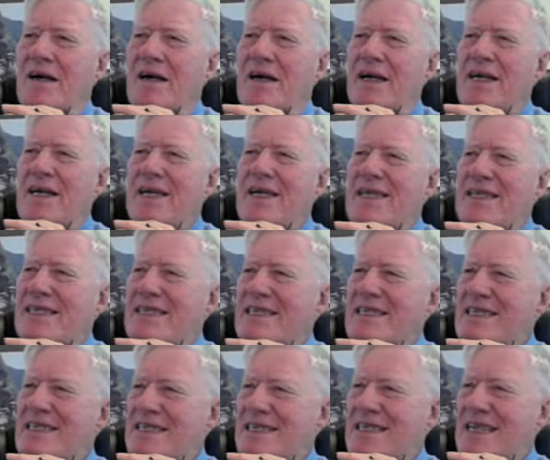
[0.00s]

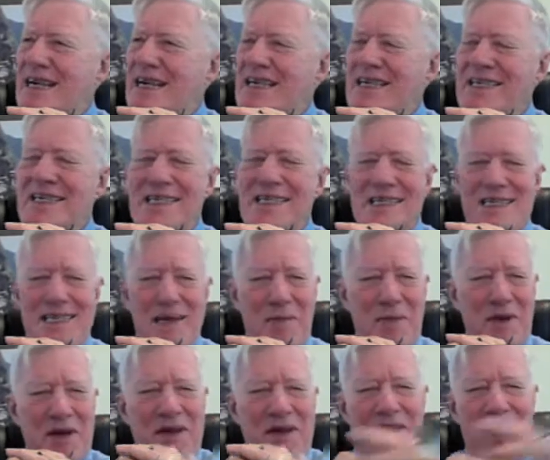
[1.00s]
86,
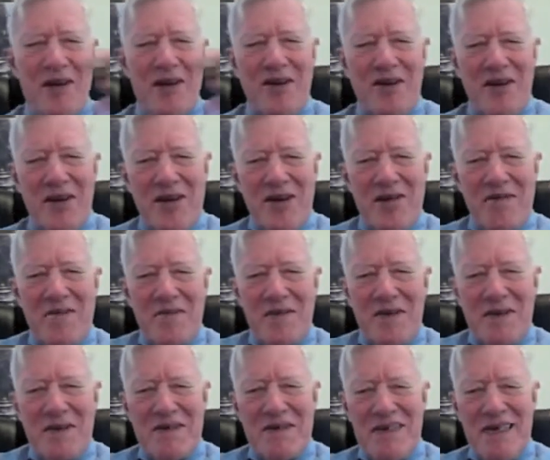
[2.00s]
something in that area,
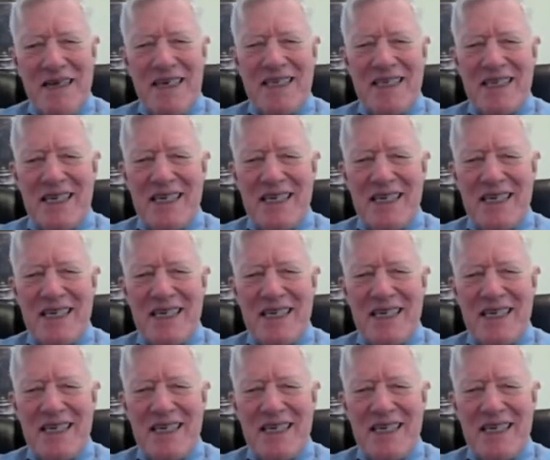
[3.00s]
86,